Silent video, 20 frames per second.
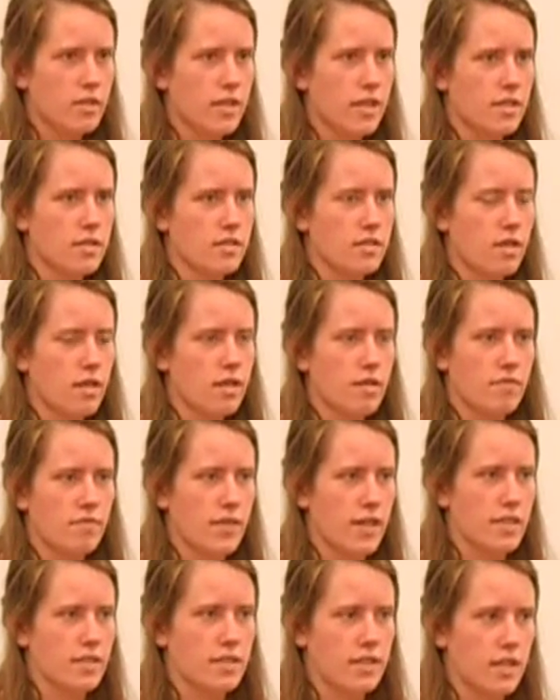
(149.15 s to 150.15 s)
that's not
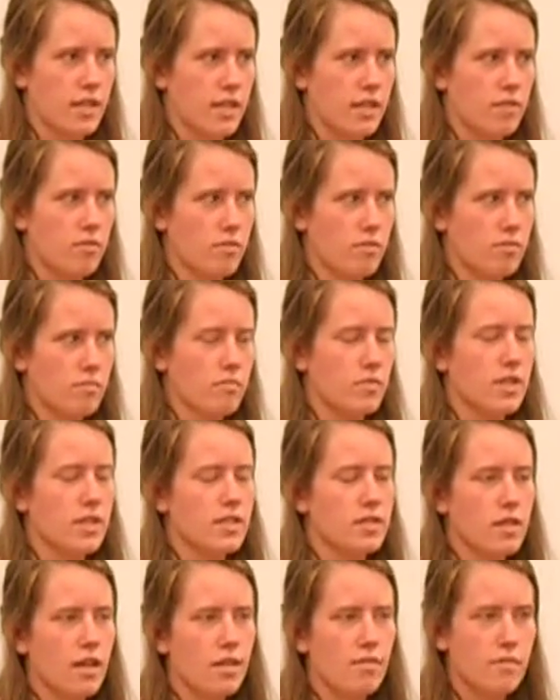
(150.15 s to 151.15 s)
affecting
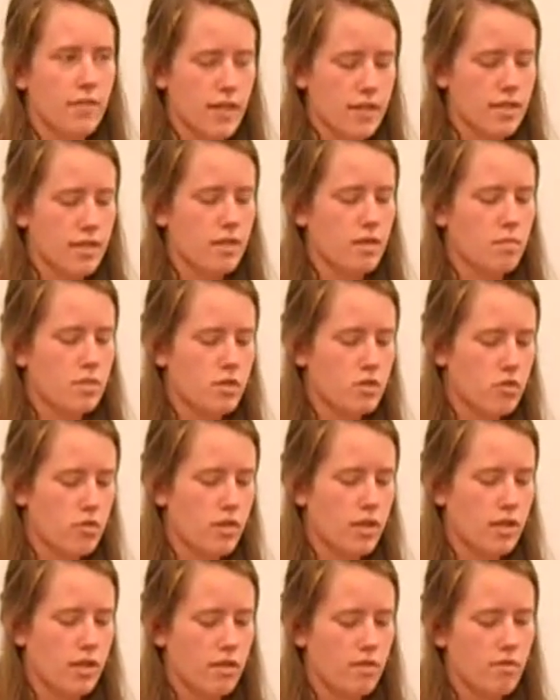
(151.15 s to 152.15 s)
the
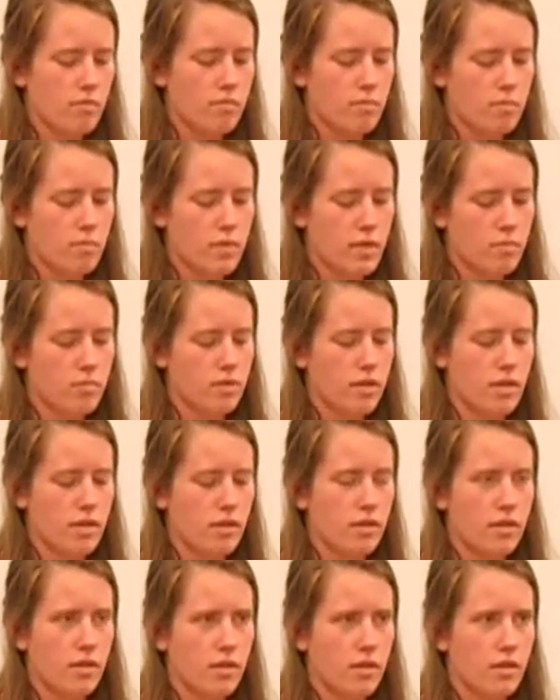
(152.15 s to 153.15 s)
majority of people
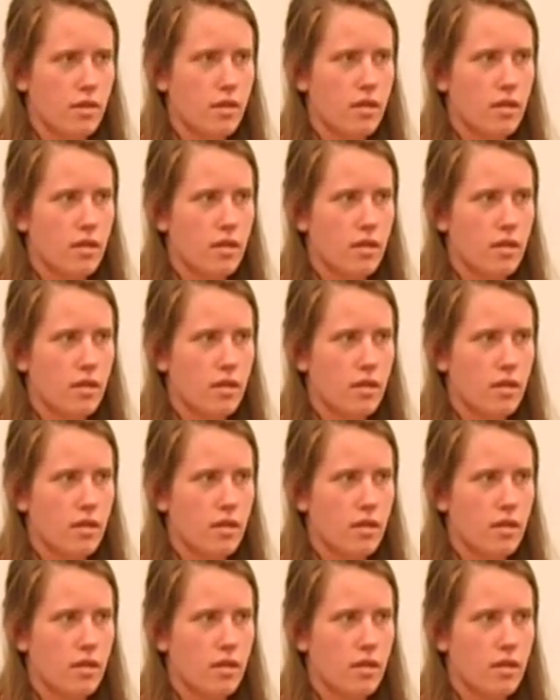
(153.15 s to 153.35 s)
under the